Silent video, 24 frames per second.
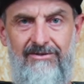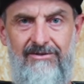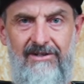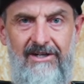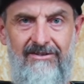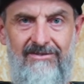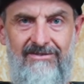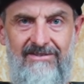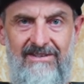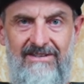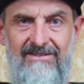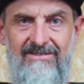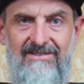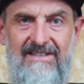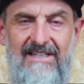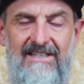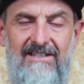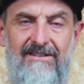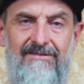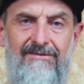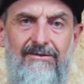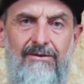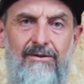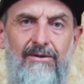throws things at
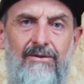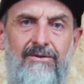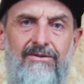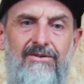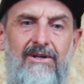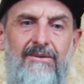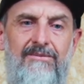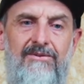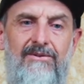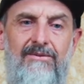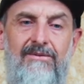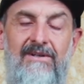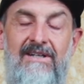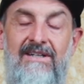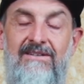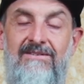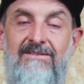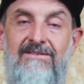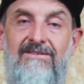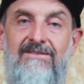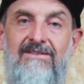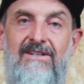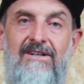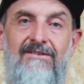you for all sorts of
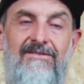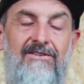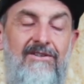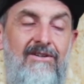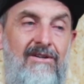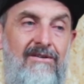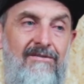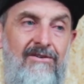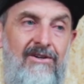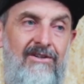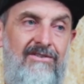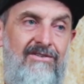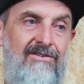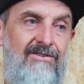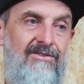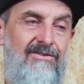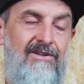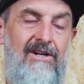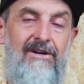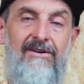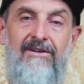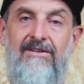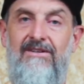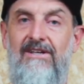reasons. So if the universe is
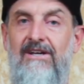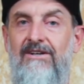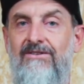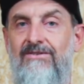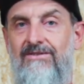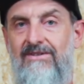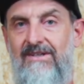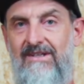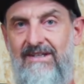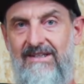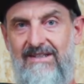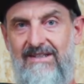throwing those